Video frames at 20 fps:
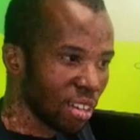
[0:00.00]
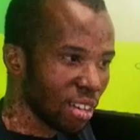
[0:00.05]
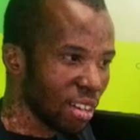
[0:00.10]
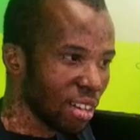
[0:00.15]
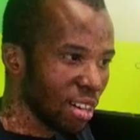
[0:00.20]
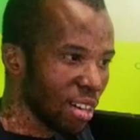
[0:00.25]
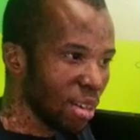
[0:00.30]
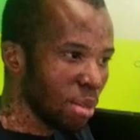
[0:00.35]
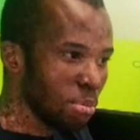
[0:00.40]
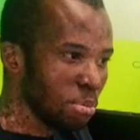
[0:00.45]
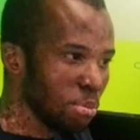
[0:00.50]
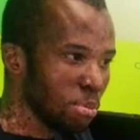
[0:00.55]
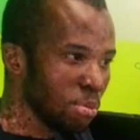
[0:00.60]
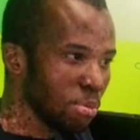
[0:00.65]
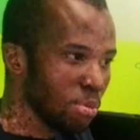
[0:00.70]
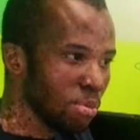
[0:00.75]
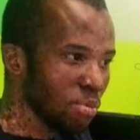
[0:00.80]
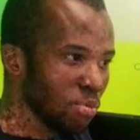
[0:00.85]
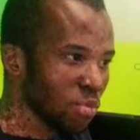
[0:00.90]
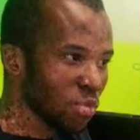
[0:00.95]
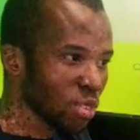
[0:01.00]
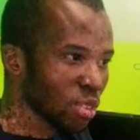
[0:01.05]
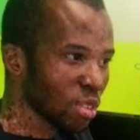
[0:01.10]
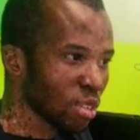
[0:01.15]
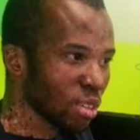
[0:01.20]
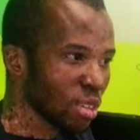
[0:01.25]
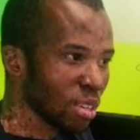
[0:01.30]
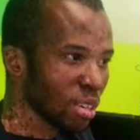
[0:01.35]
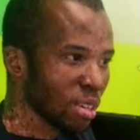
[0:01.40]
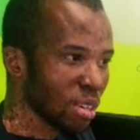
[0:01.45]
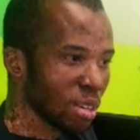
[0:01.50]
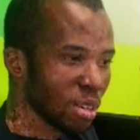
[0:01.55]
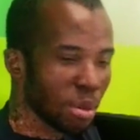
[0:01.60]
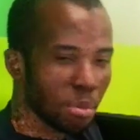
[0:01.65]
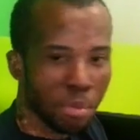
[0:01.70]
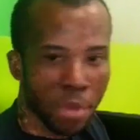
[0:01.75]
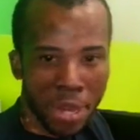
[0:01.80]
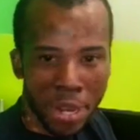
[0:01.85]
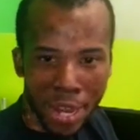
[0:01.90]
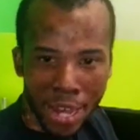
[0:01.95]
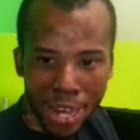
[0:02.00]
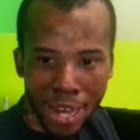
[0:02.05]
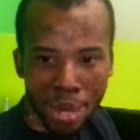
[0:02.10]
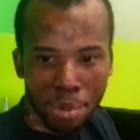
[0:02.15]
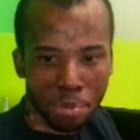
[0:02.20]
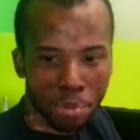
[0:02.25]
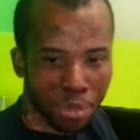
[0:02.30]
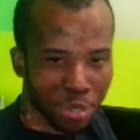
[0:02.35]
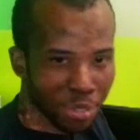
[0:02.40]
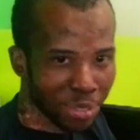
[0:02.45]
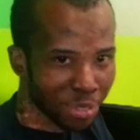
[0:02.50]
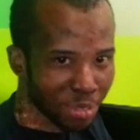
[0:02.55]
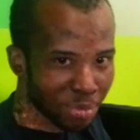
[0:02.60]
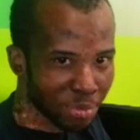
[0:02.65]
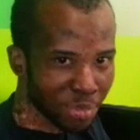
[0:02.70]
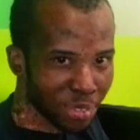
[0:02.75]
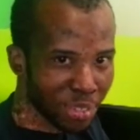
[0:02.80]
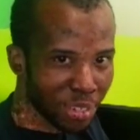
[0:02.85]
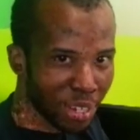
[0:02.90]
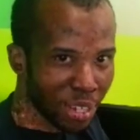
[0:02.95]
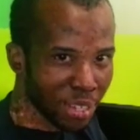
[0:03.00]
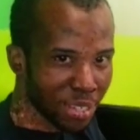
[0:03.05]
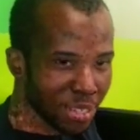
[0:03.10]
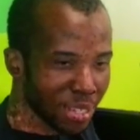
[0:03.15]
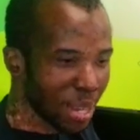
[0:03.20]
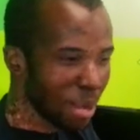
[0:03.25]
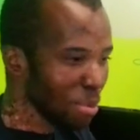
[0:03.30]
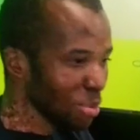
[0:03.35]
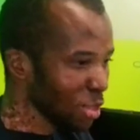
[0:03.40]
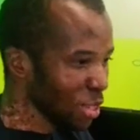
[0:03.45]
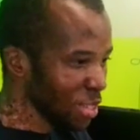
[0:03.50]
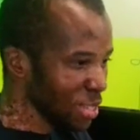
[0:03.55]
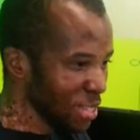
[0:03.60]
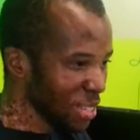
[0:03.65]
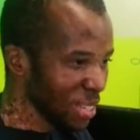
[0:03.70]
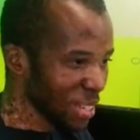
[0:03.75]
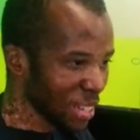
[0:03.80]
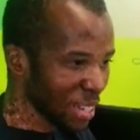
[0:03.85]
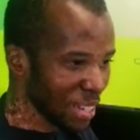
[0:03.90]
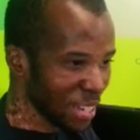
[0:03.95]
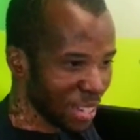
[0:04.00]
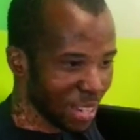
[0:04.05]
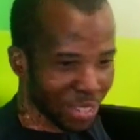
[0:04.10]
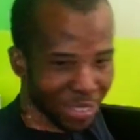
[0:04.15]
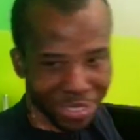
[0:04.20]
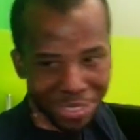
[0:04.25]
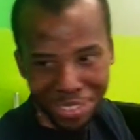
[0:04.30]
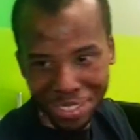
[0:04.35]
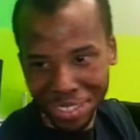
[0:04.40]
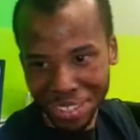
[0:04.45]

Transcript: Man up! Next time, don't chicken out.